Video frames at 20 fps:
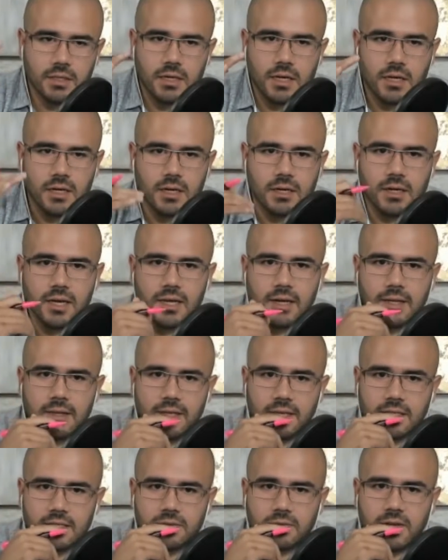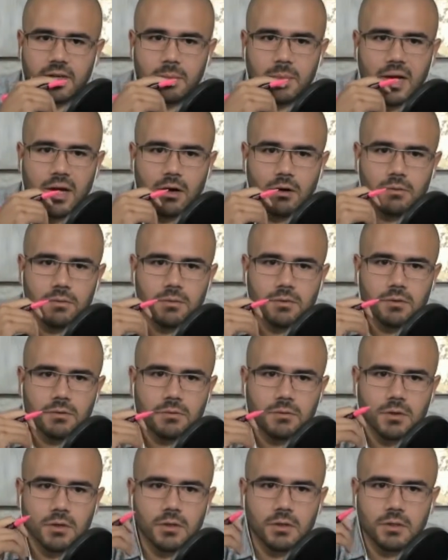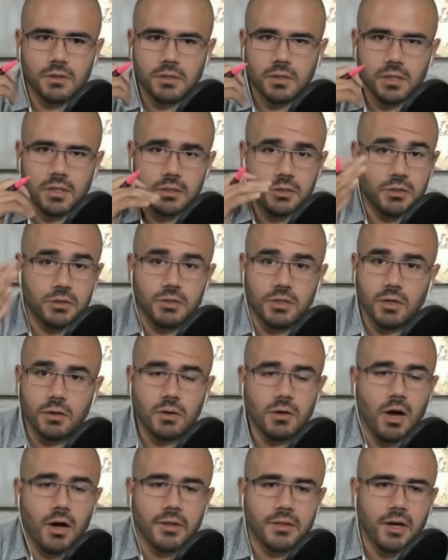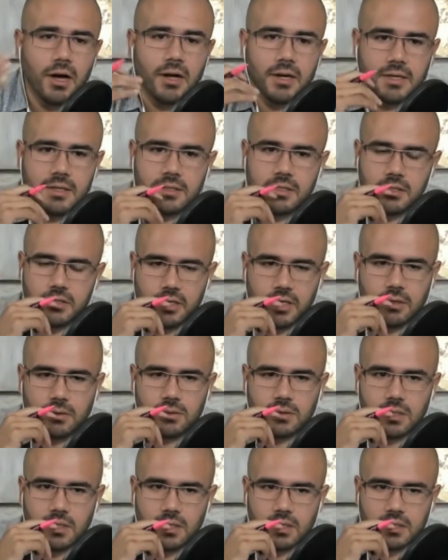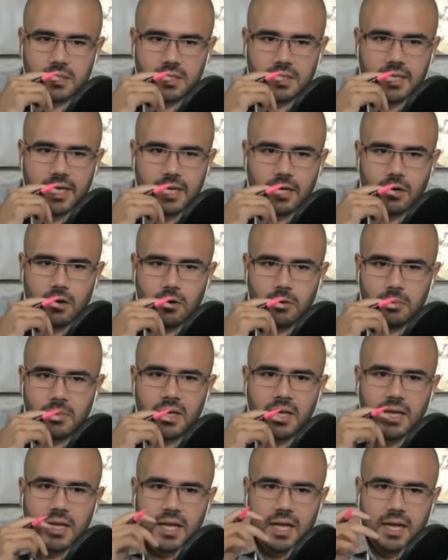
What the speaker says: and I think is very powerful for the audience in general to take home.